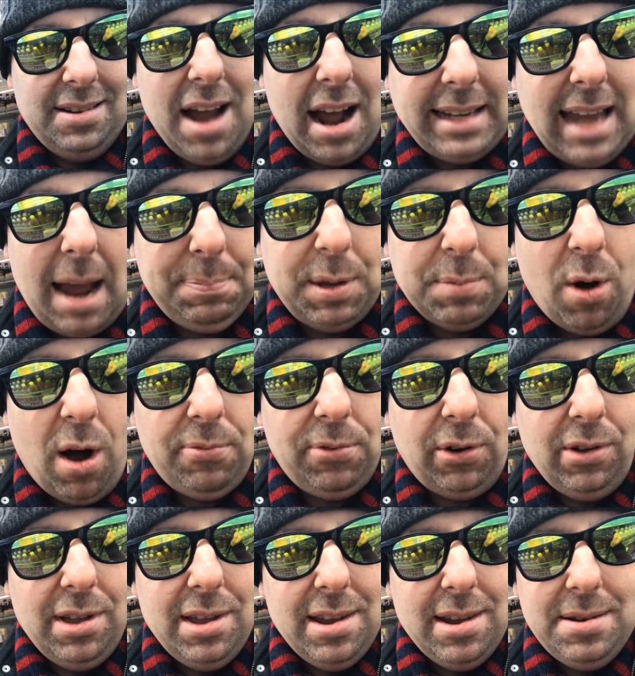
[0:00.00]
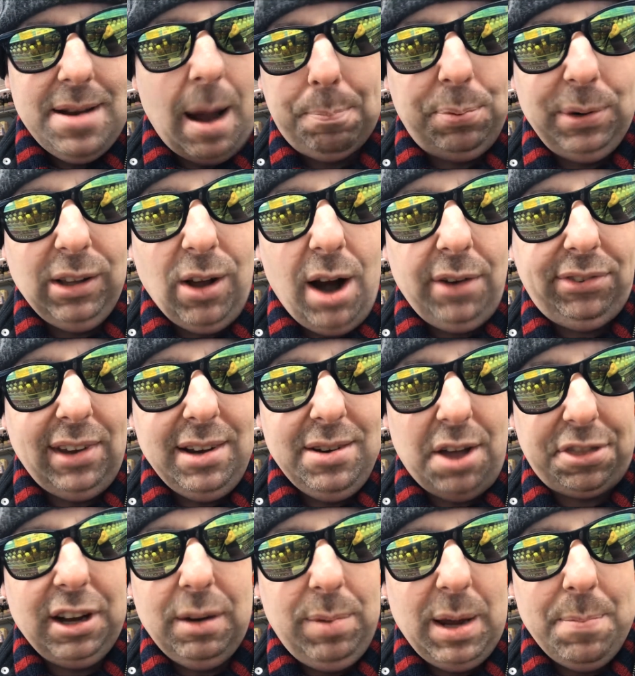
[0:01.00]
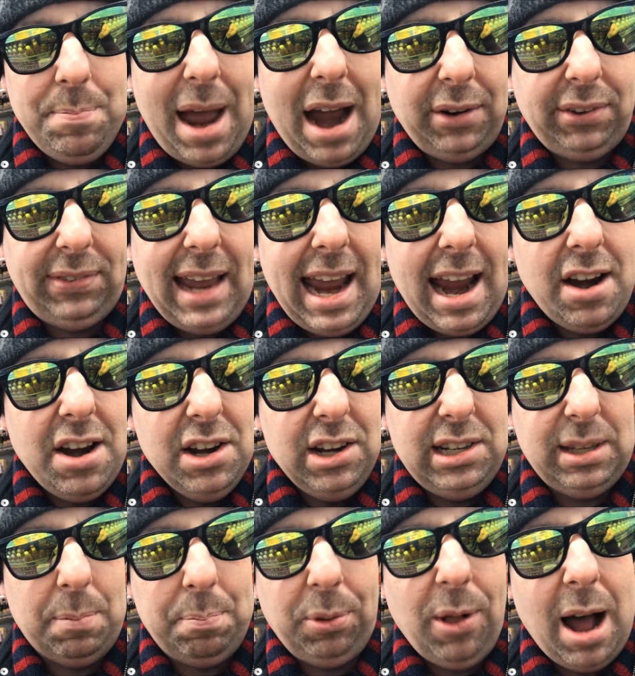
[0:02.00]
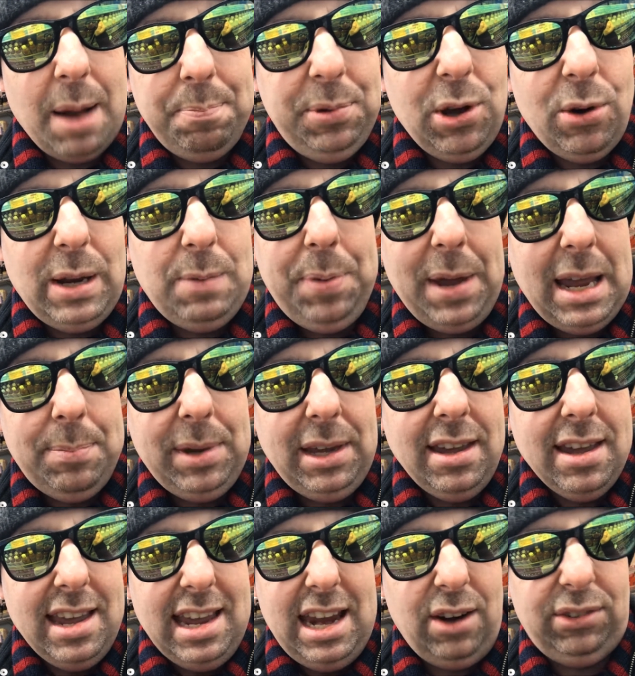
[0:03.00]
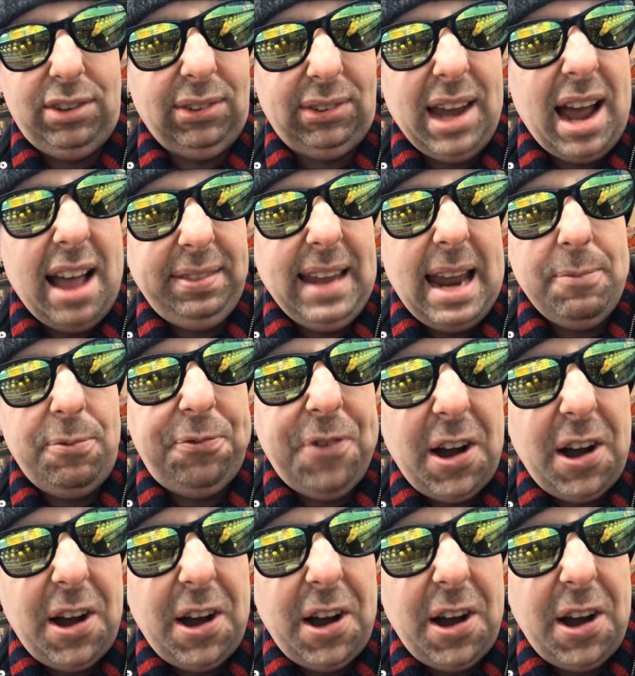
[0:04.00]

Not Captain Marvel. Not Brie Larson. Nothing to be embarrassed there. She's a blonde beauty, baby. Here's his goddamn